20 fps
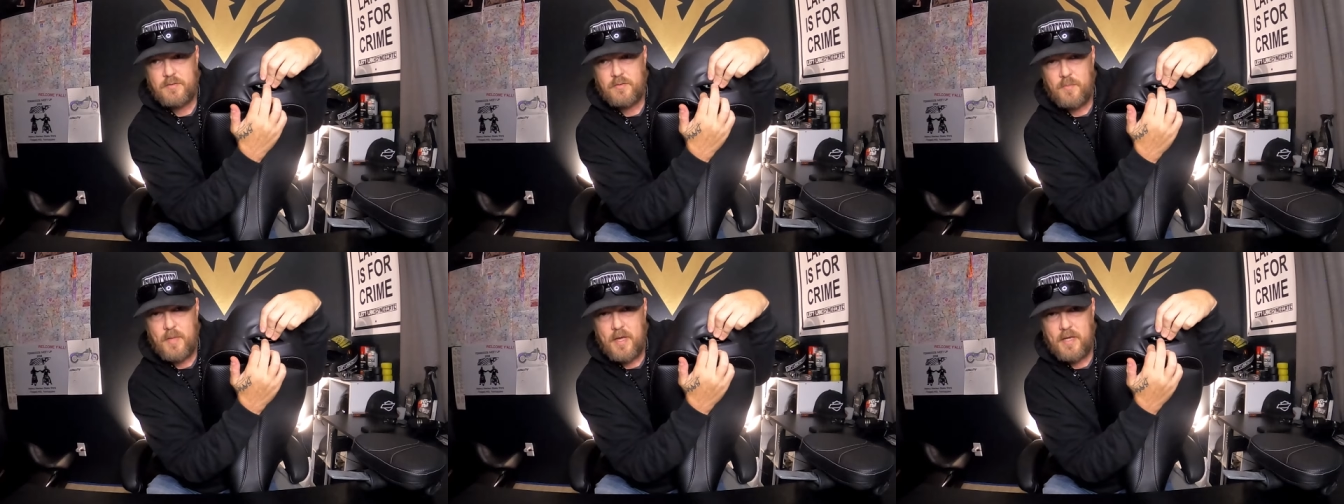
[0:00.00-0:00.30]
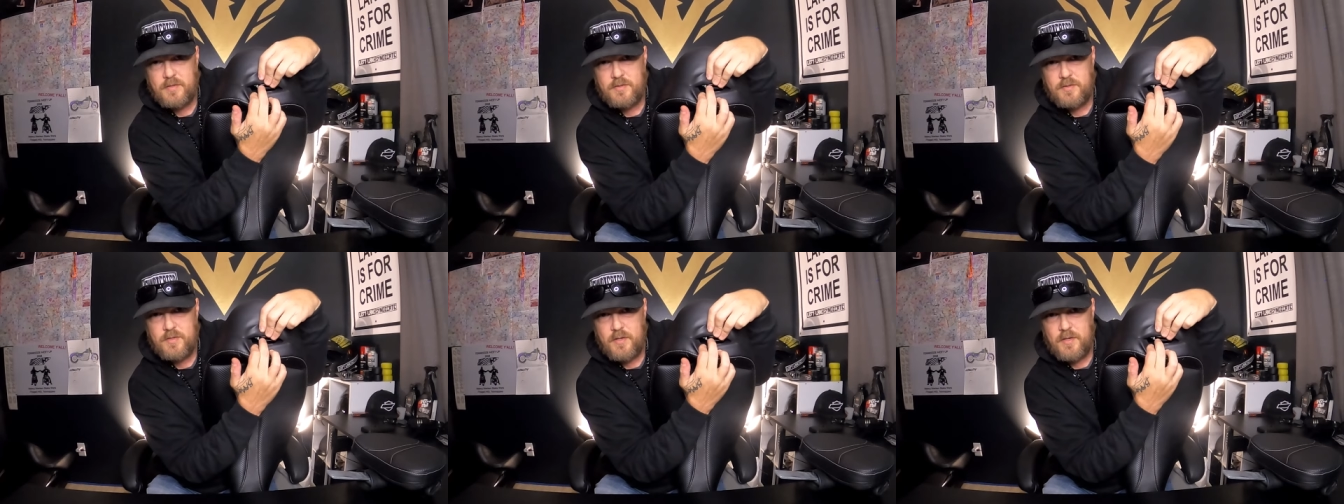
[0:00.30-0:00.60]
So
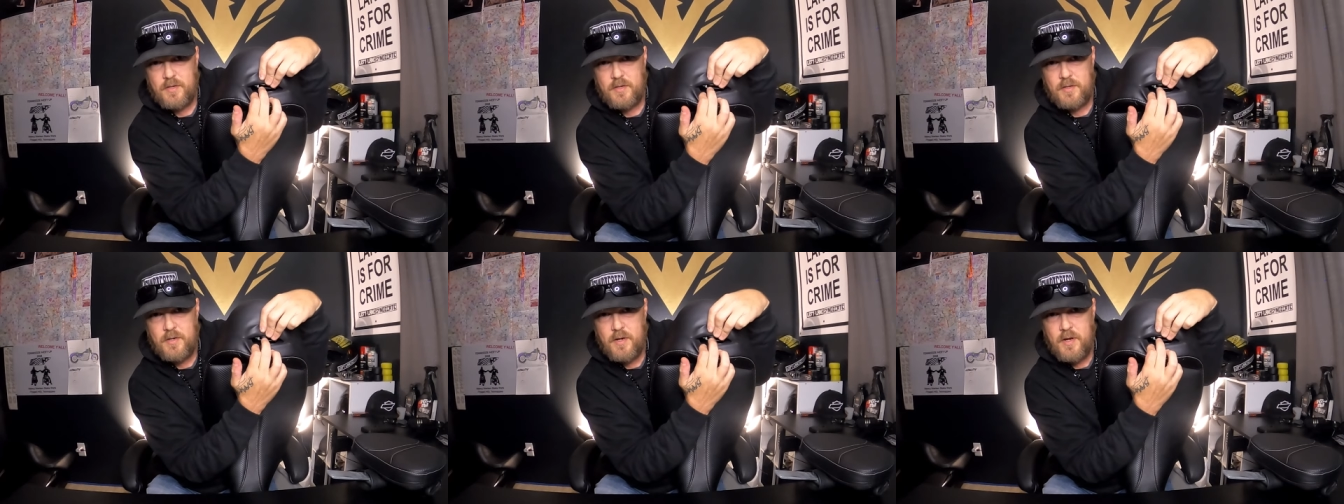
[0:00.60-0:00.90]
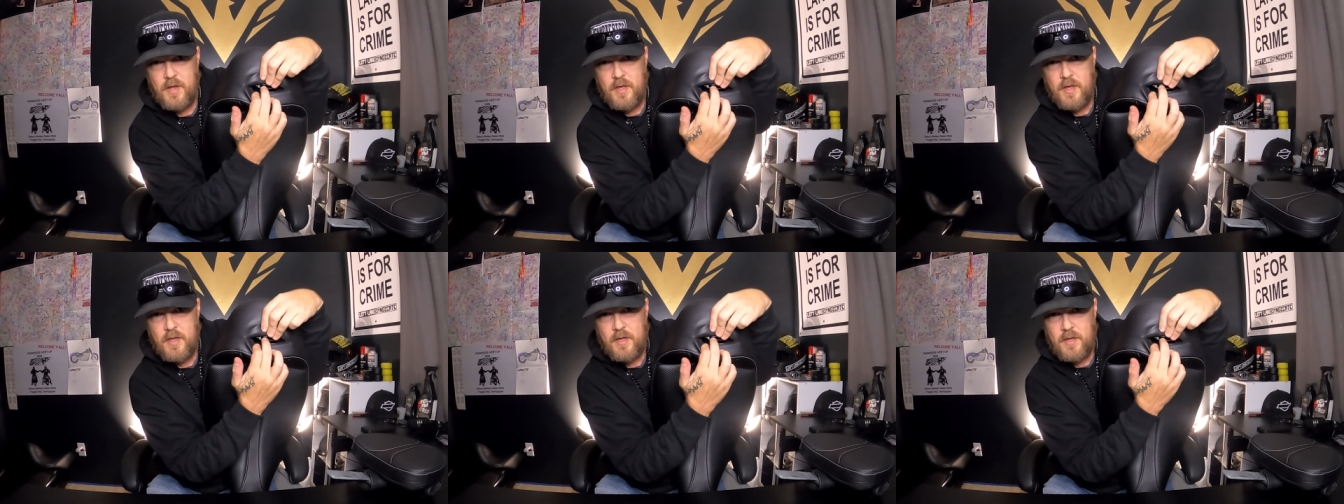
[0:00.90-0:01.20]
make
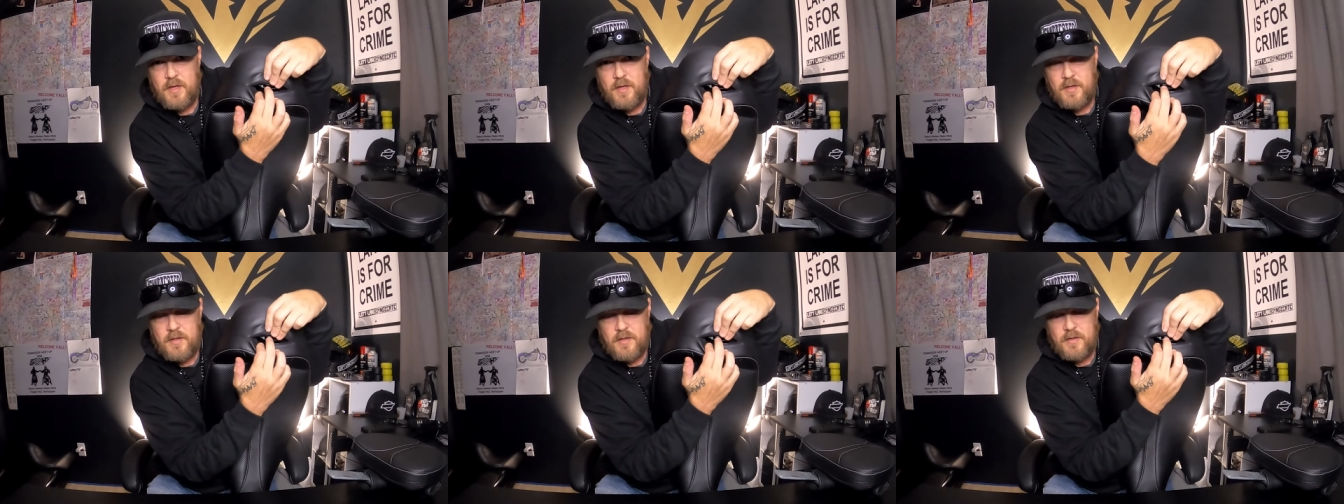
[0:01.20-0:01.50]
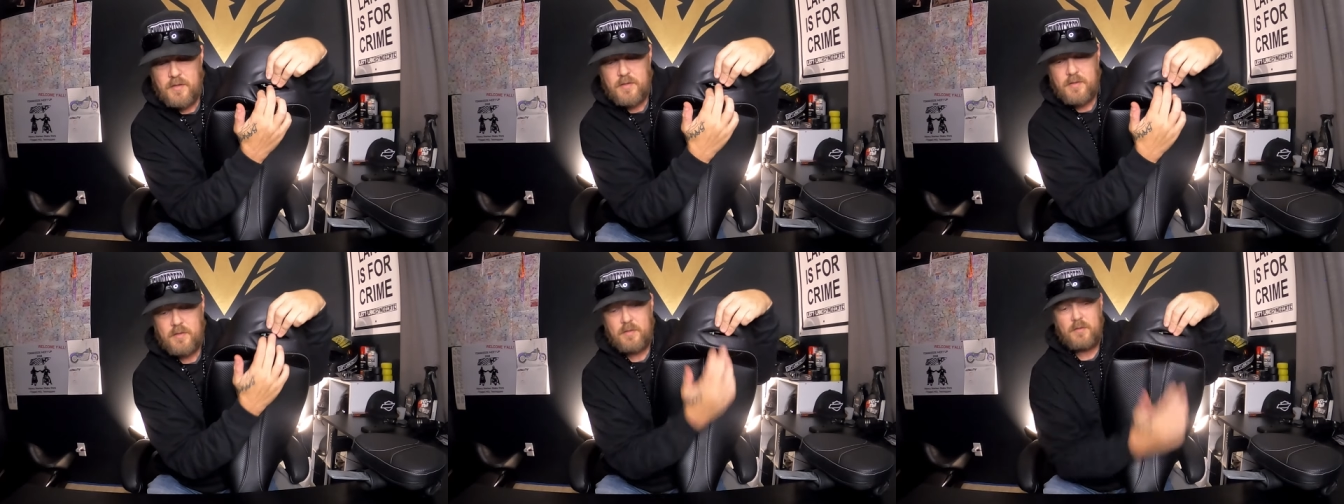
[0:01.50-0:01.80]
sure
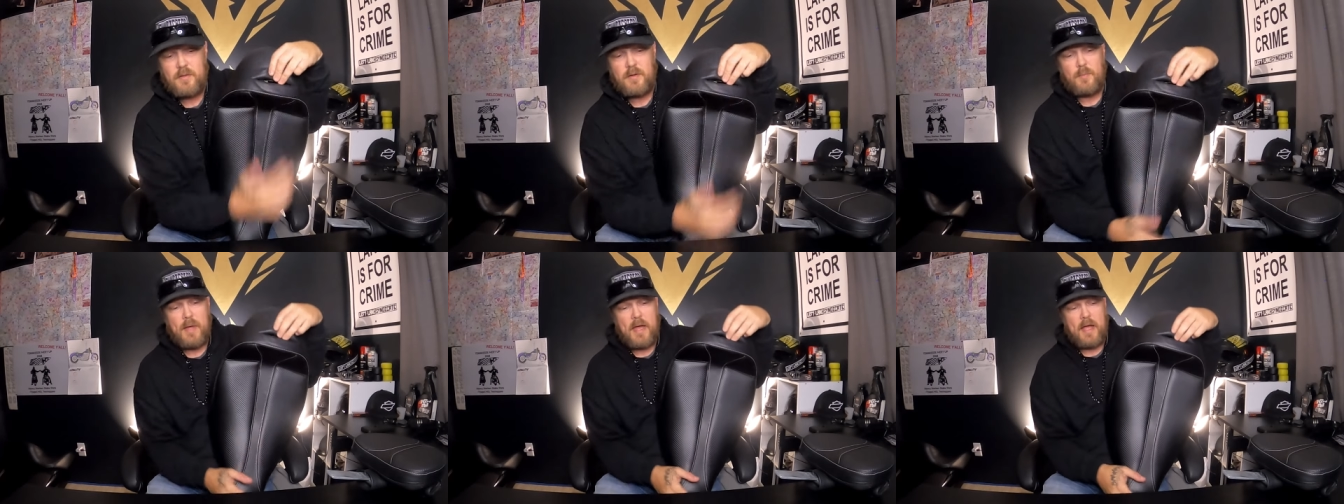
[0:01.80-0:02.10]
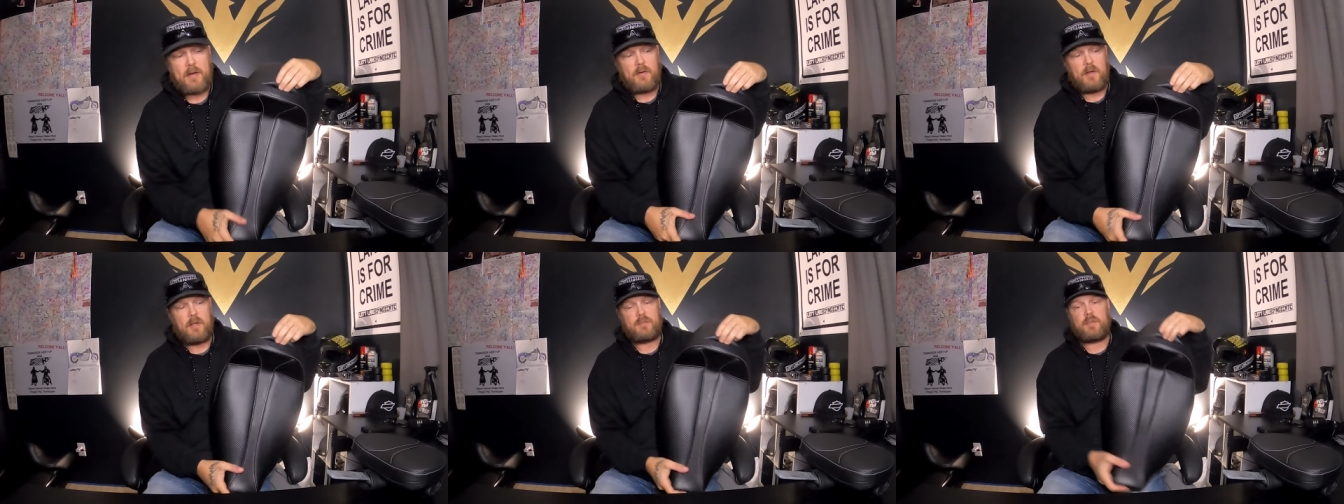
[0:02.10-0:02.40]
your
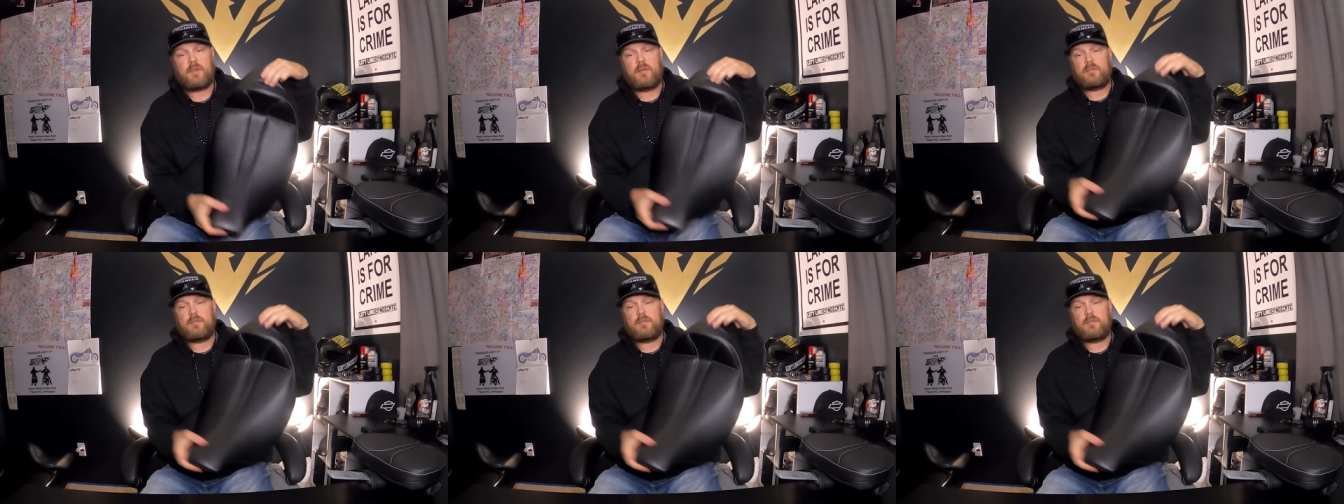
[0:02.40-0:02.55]
backrest